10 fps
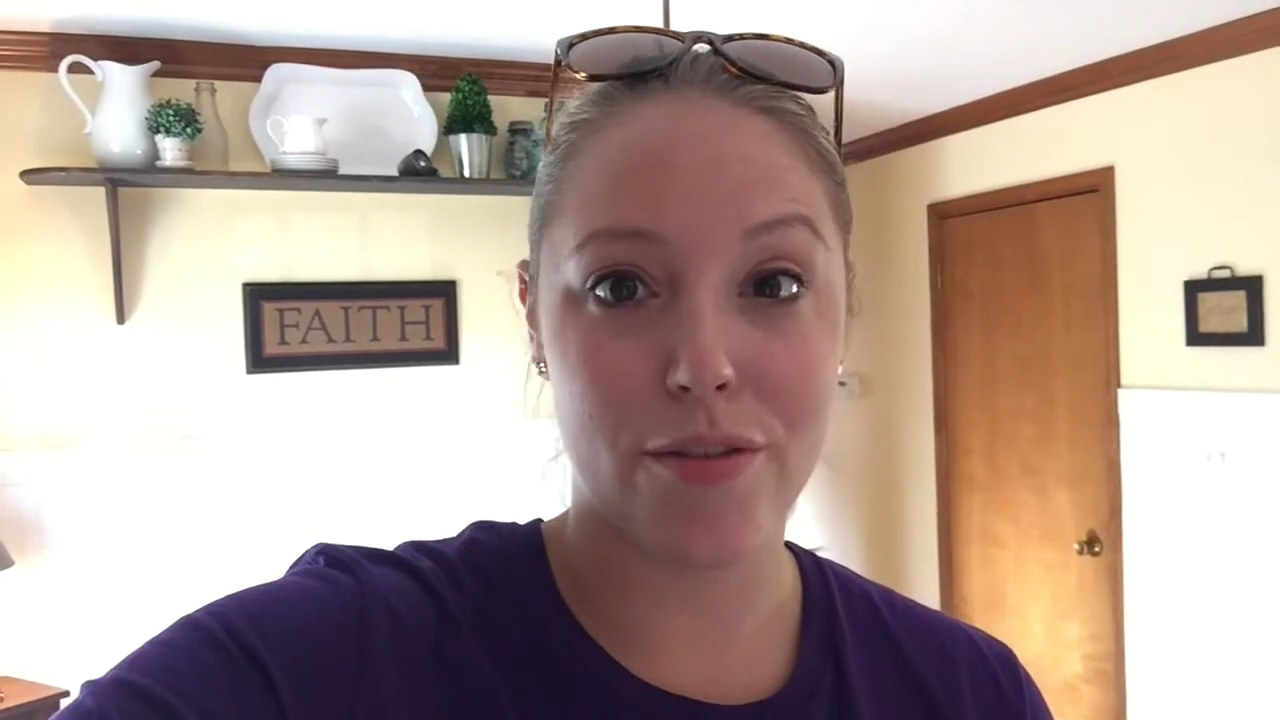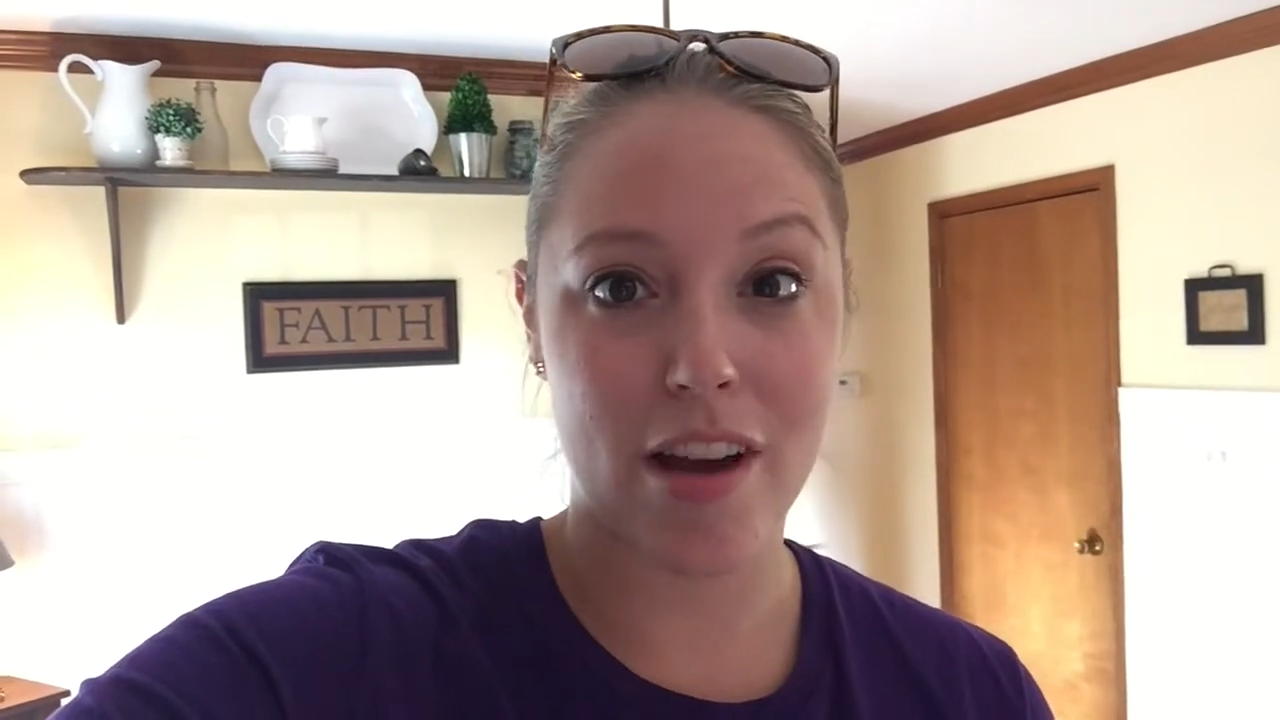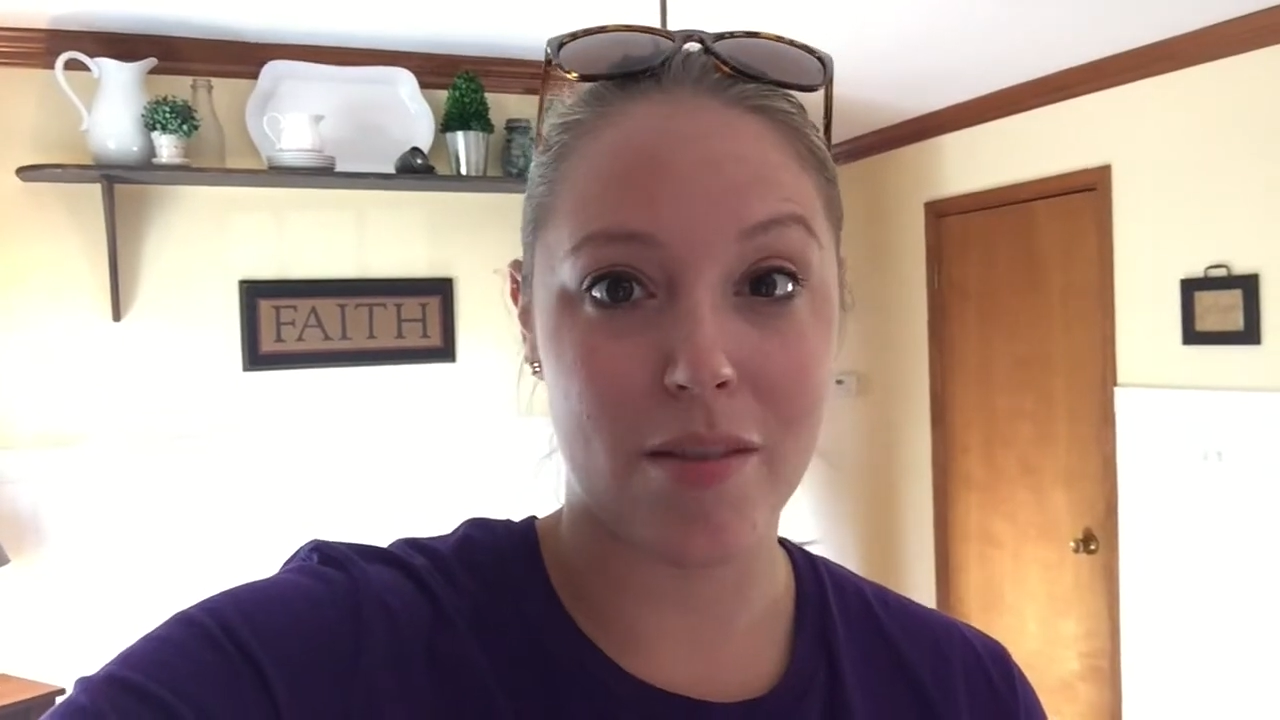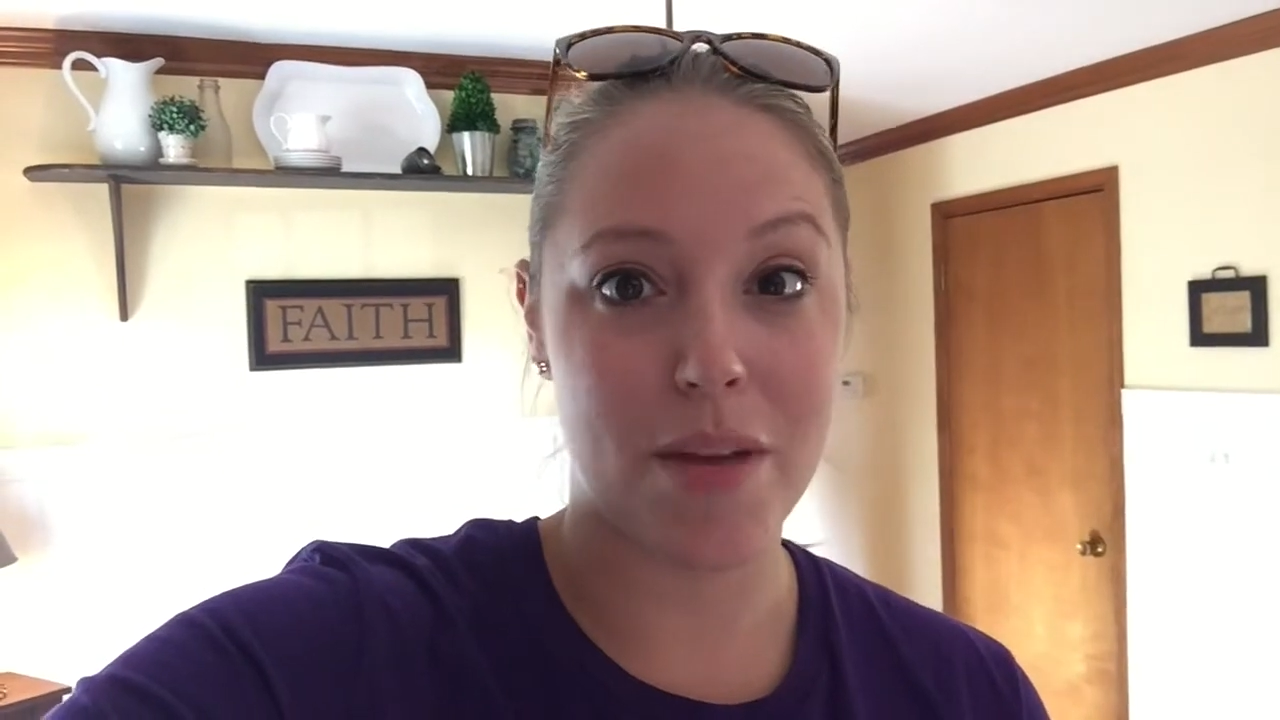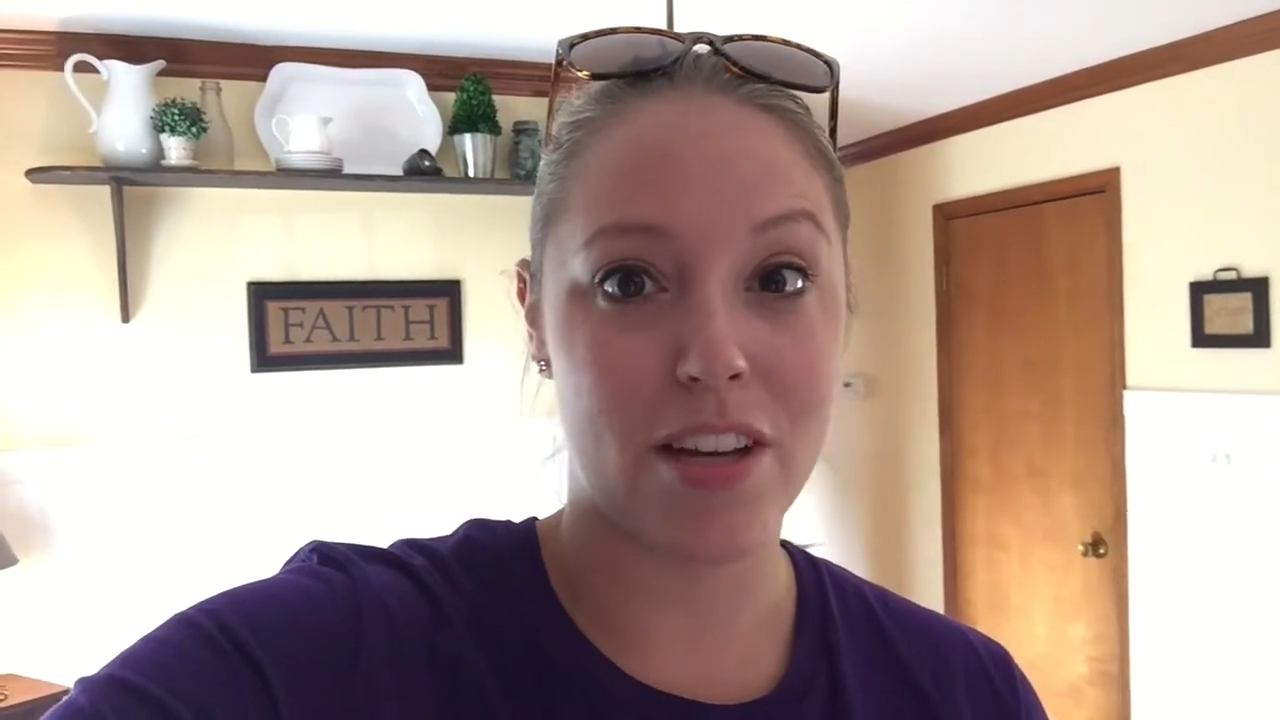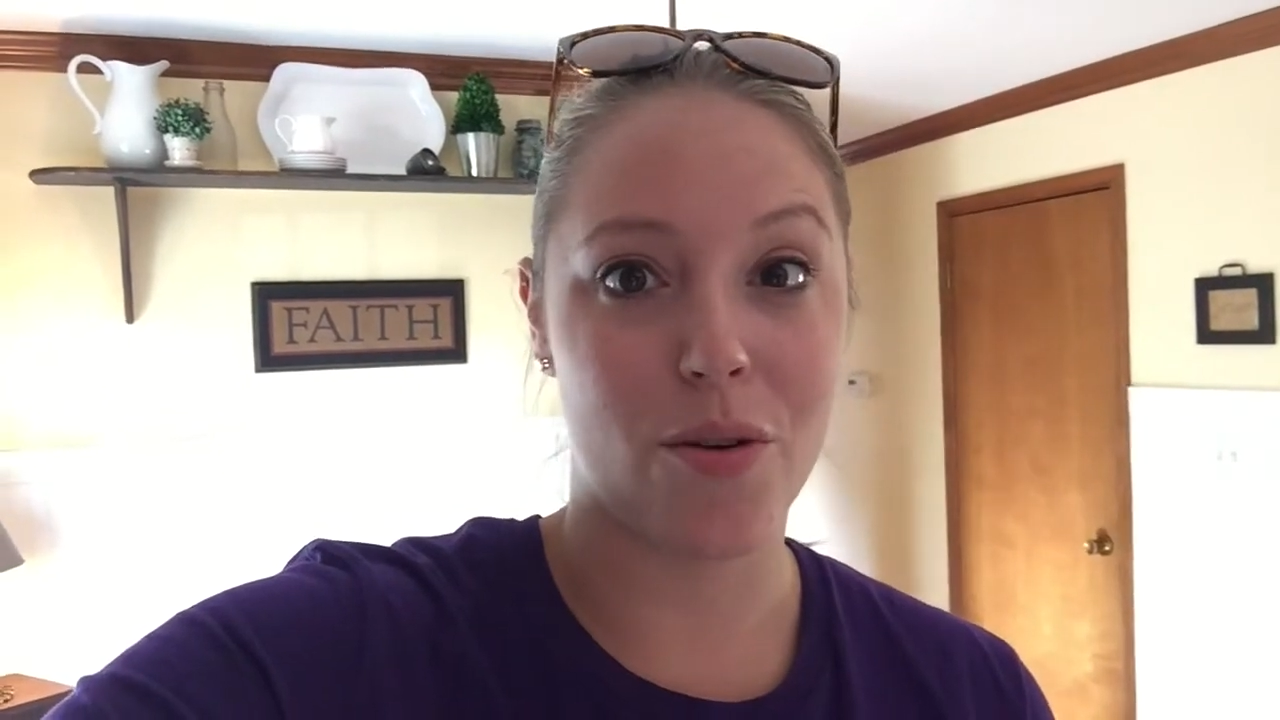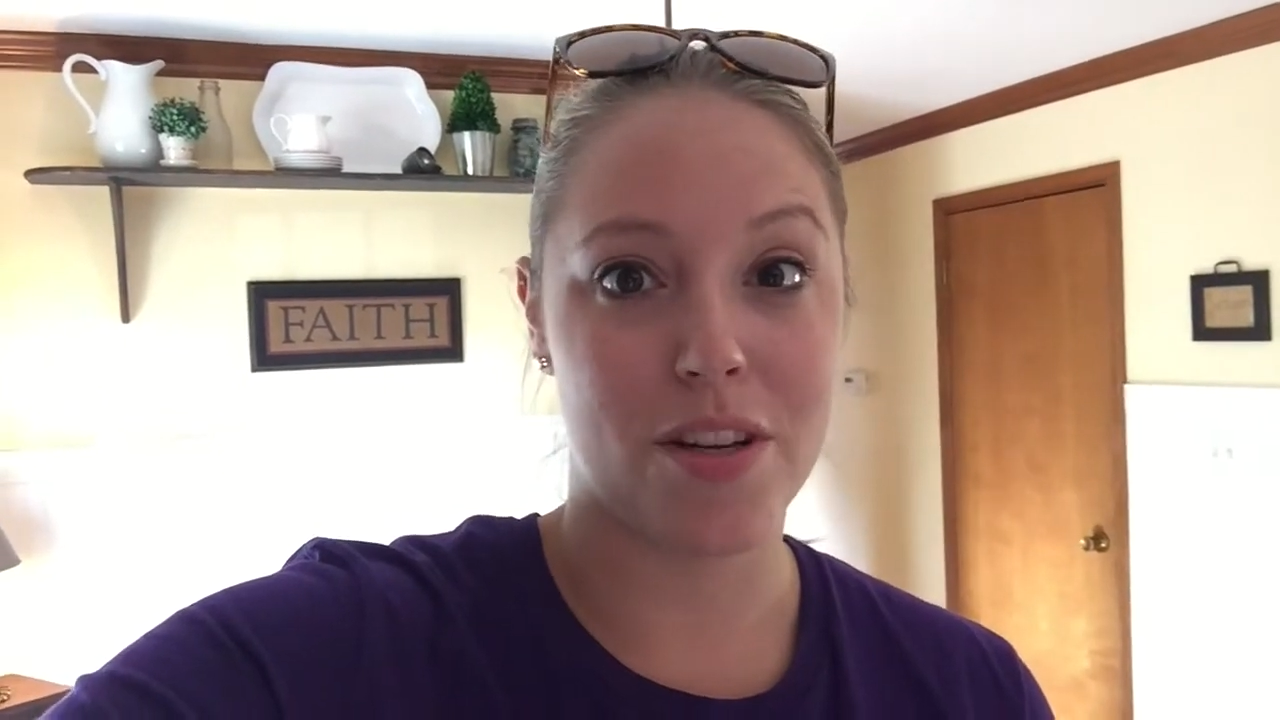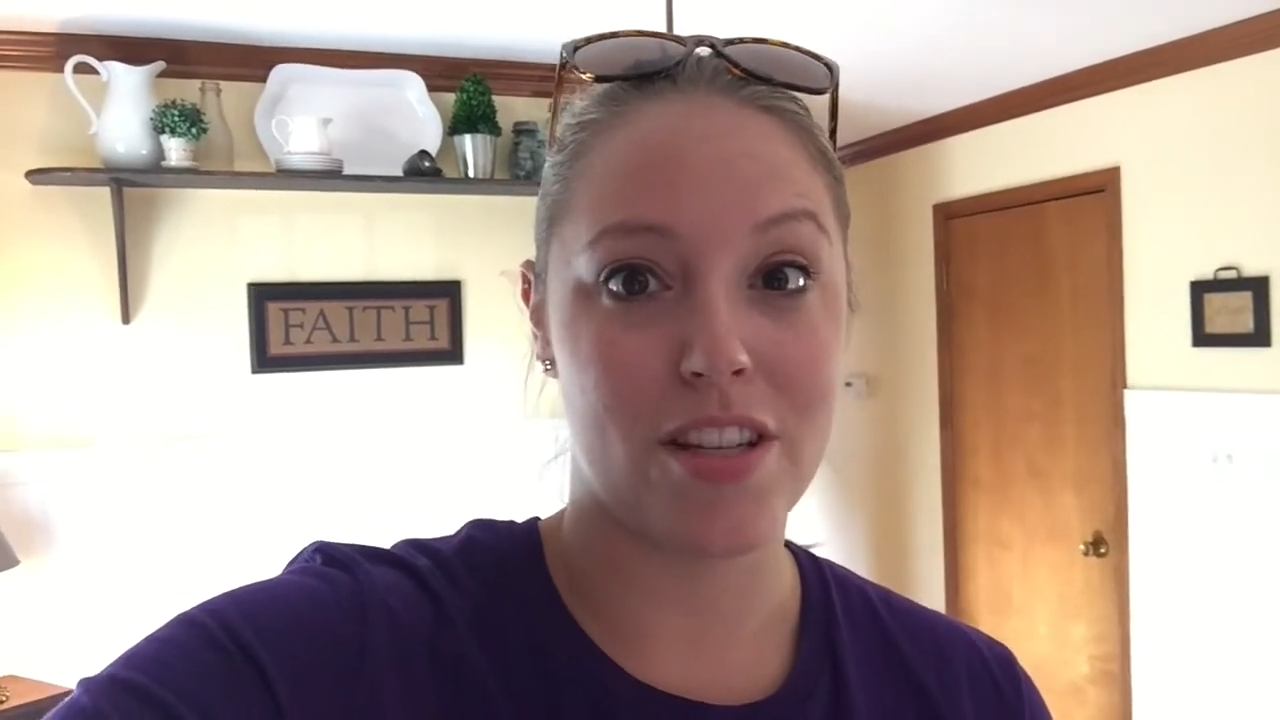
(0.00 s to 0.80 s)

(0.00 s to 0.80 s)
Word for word: recommend going